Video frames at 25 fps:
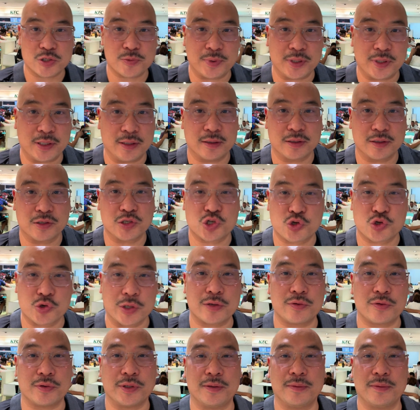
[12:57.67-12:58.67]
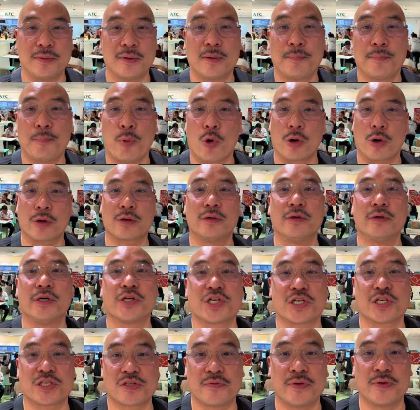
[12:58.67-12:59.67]
be strictly a
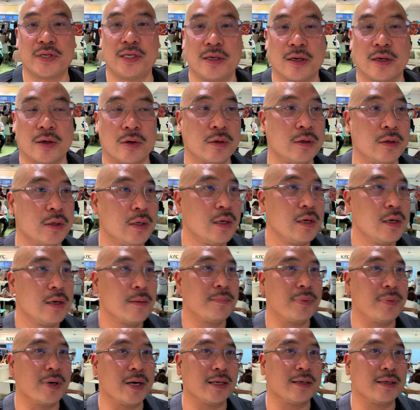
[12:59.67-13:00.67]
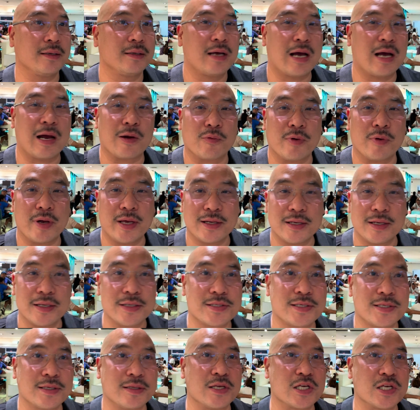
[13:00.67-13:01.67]
Porkalicious video, but I ran
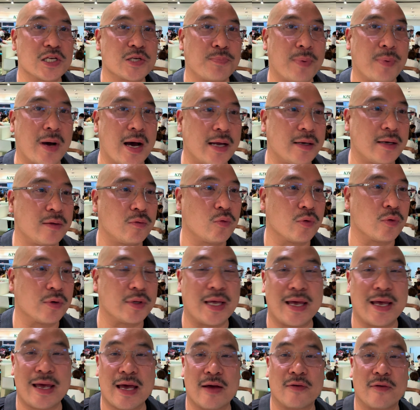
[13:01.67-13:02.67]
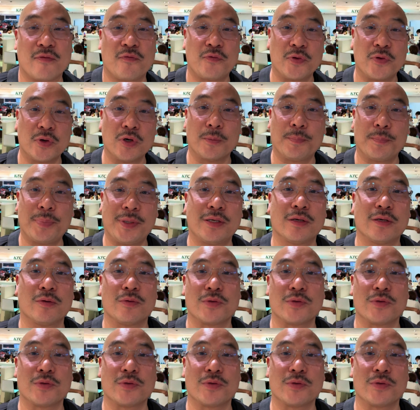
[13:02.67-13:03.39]
into this spot where they have Filipino